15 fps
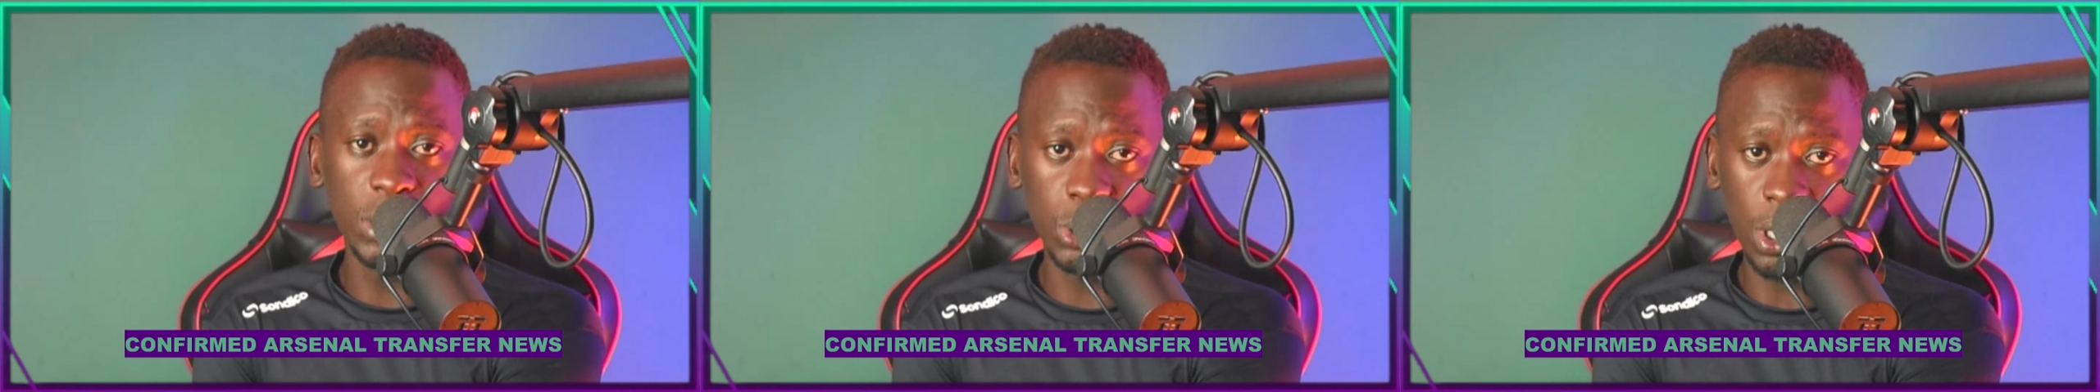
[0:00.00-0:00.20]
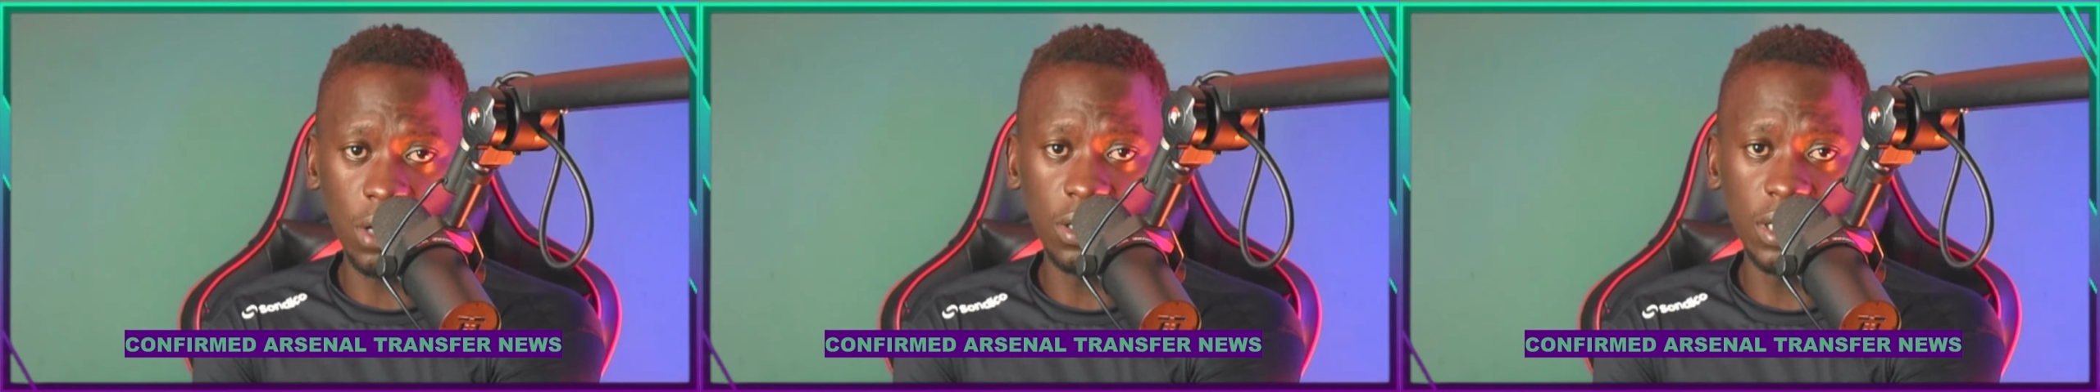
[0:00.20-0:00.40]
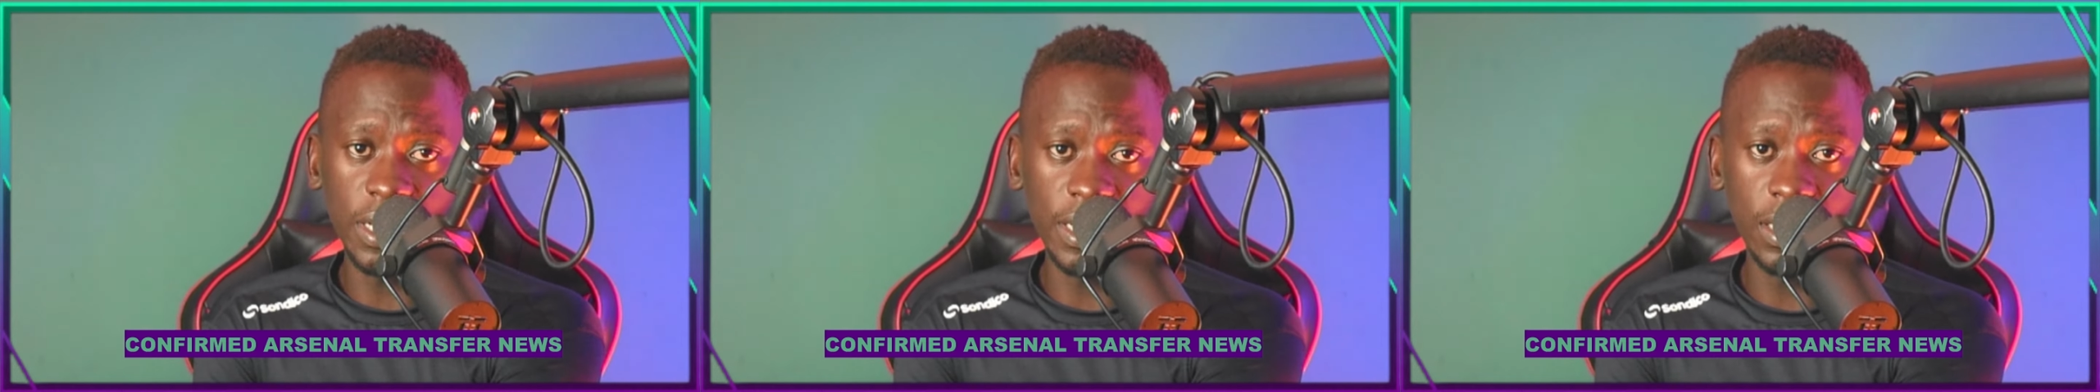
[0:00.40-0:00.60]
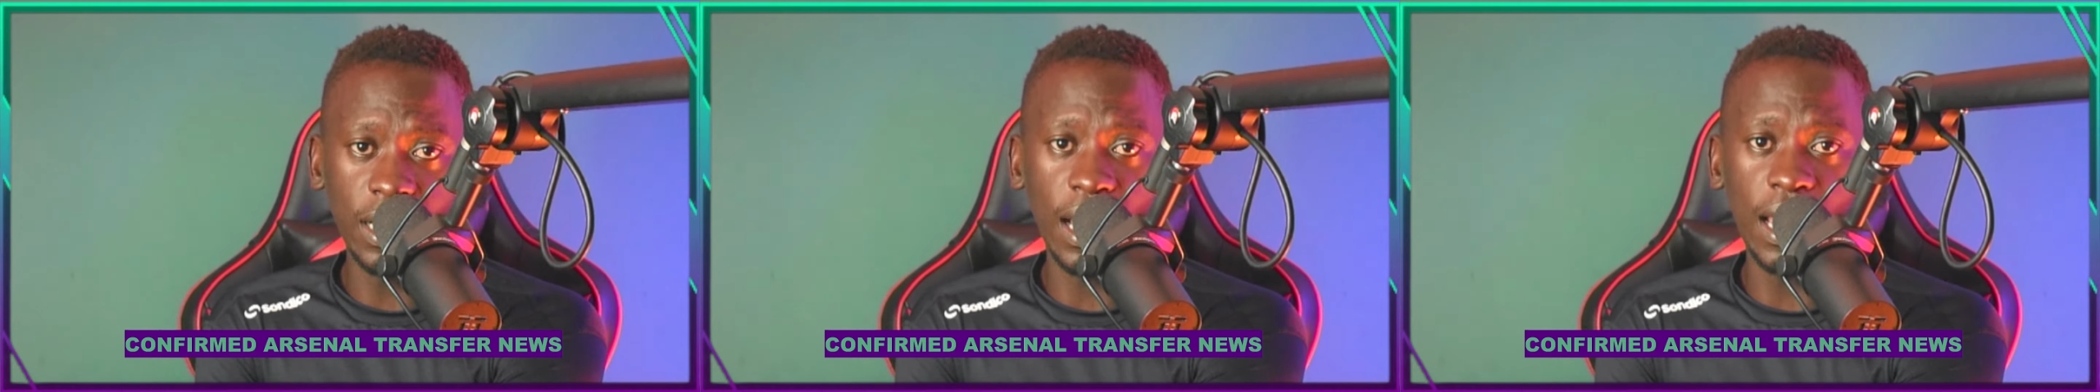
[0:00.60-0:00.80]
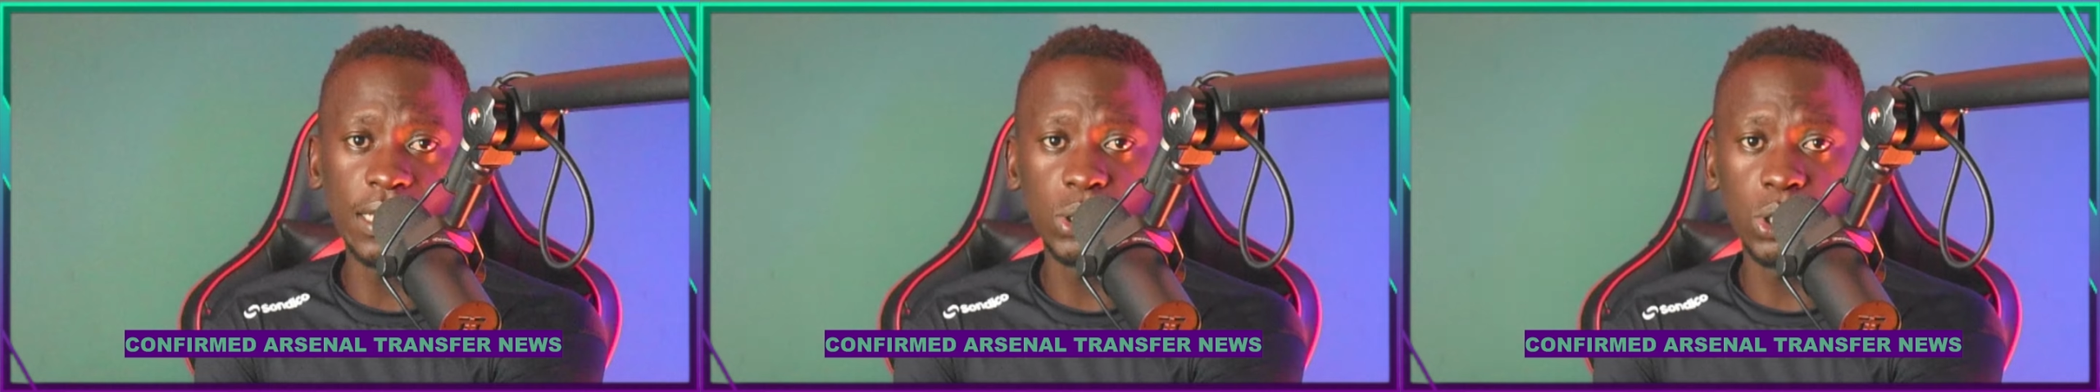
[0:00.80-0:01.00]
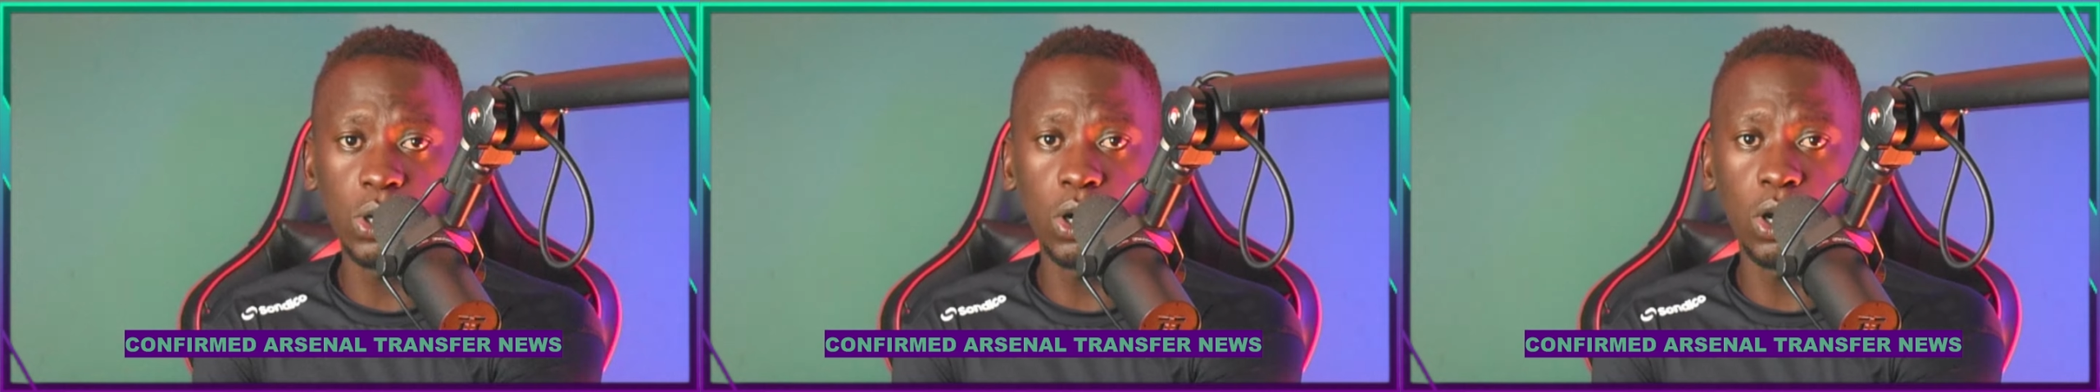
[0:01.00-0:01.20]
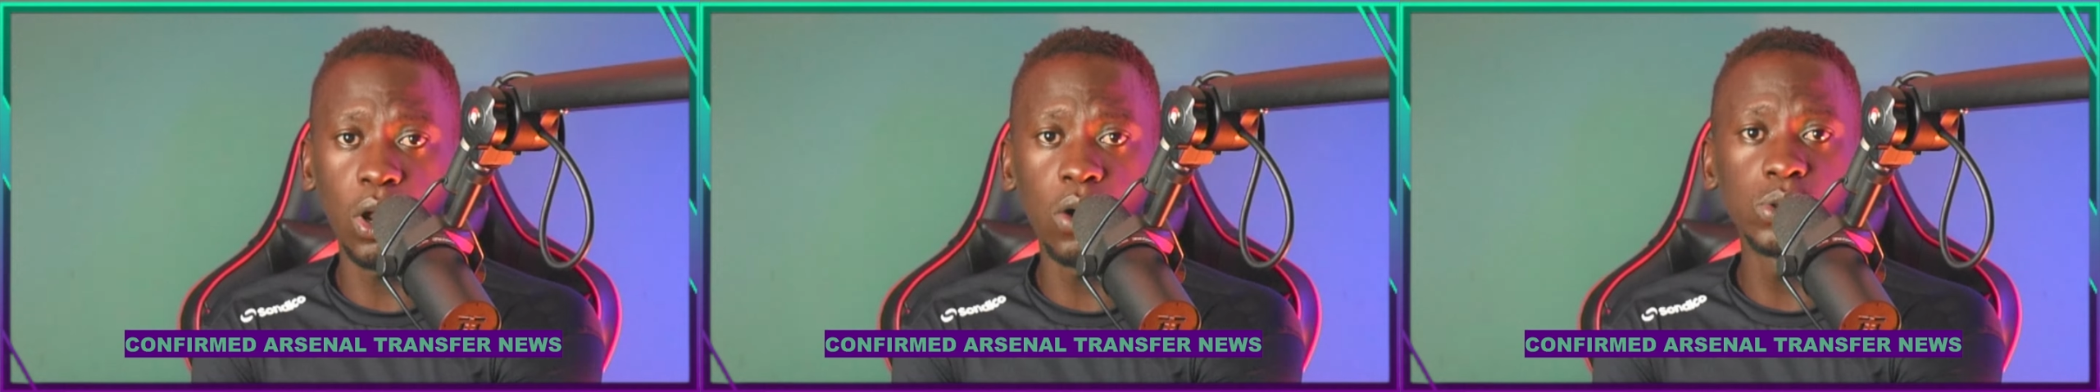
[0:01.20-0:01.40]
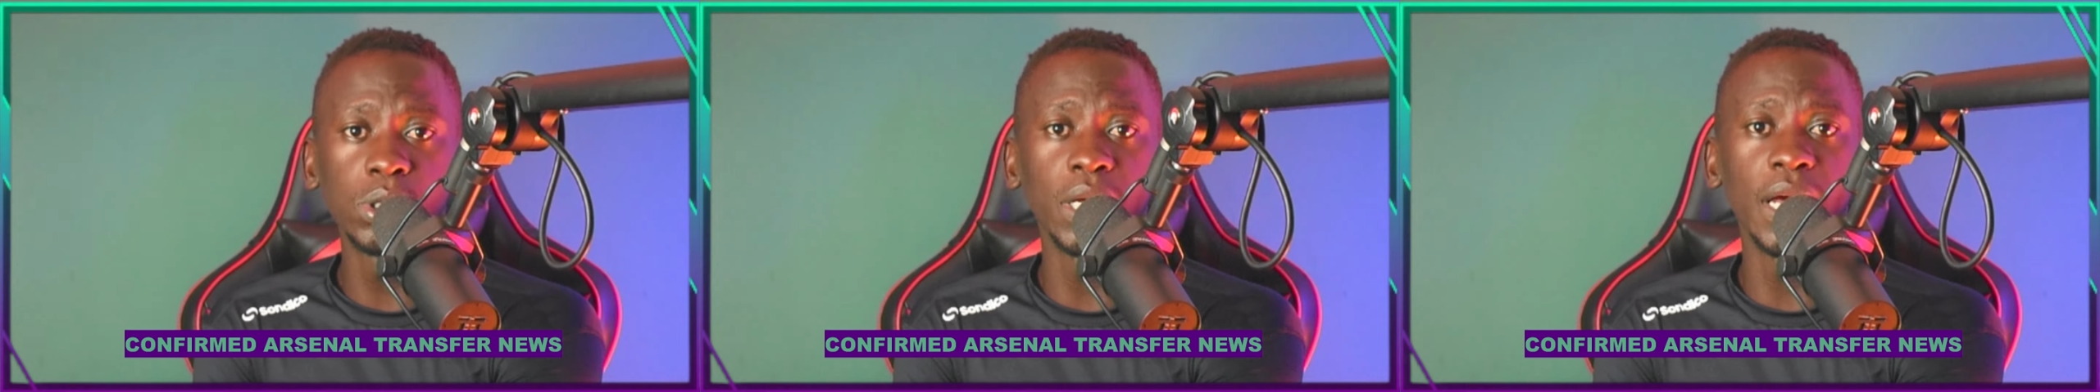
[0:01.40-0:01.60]
struggling to
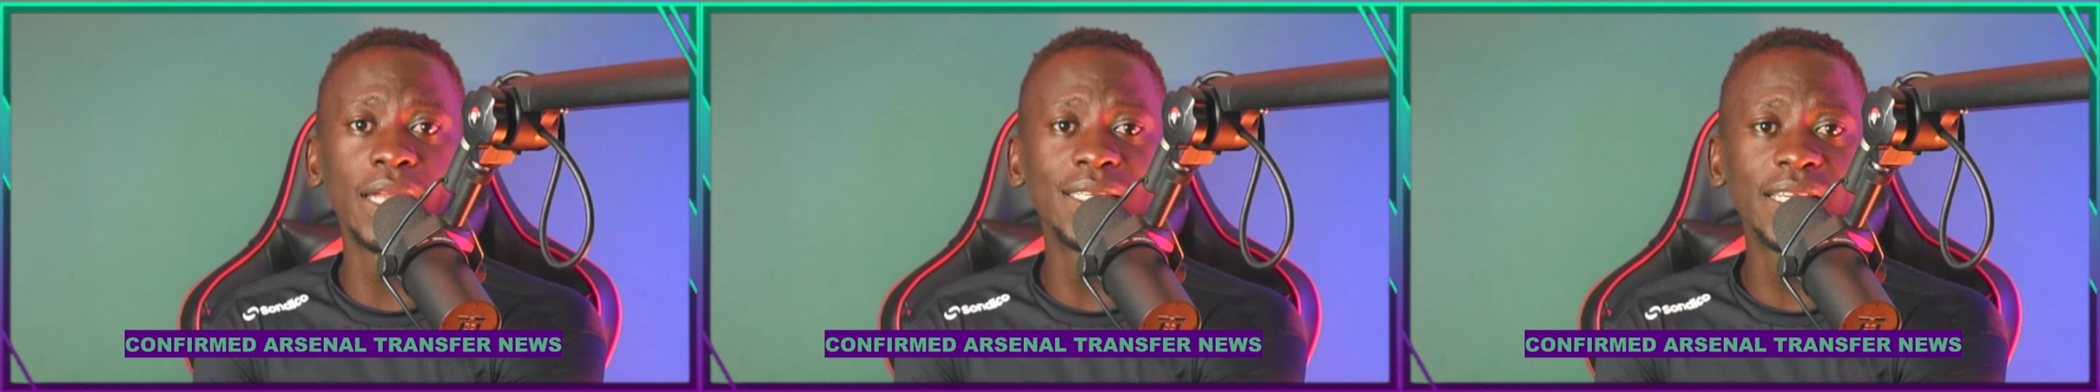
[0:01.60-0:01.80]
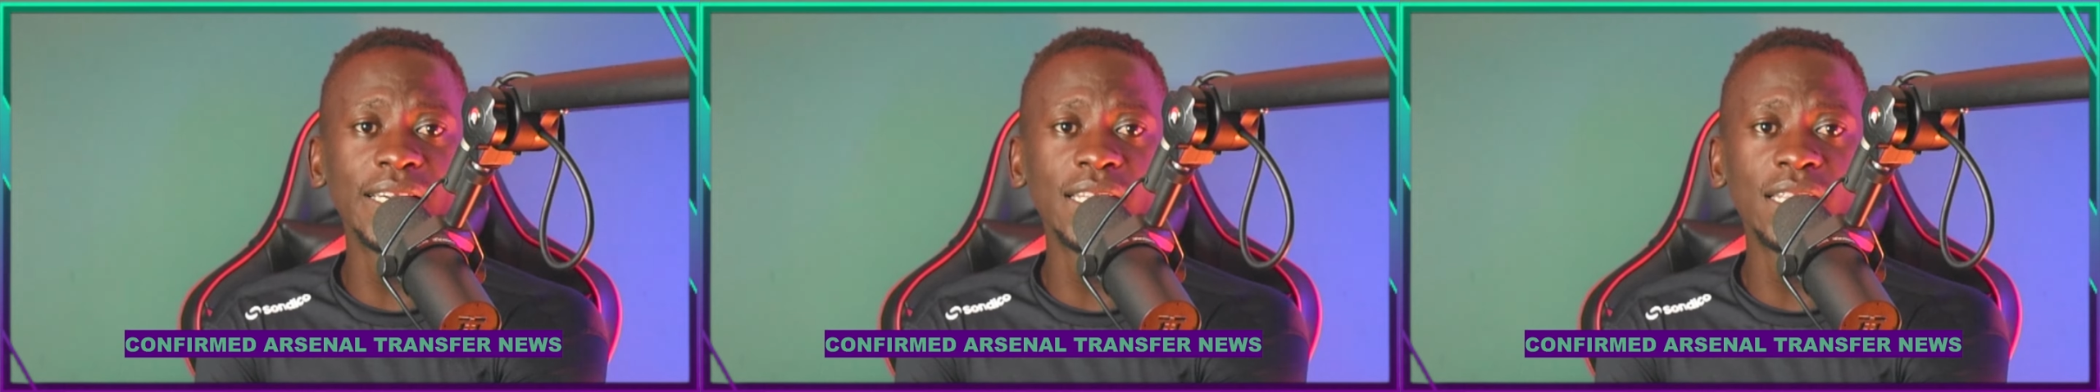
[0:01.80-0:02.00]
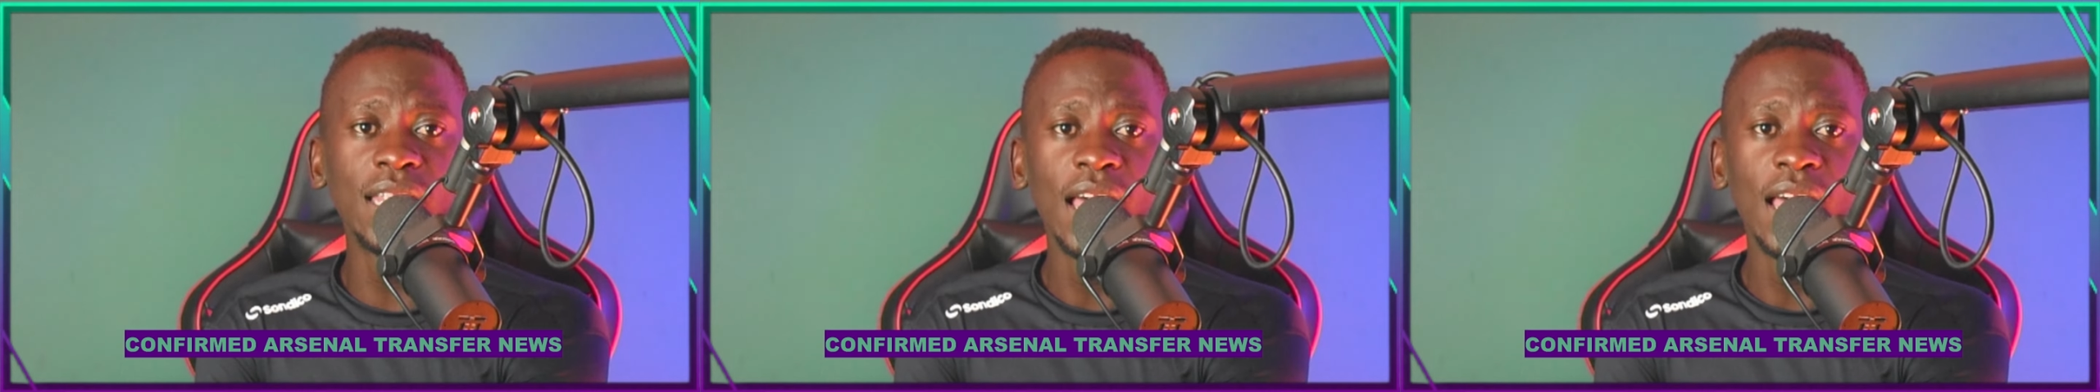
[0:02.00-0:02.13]
close a deal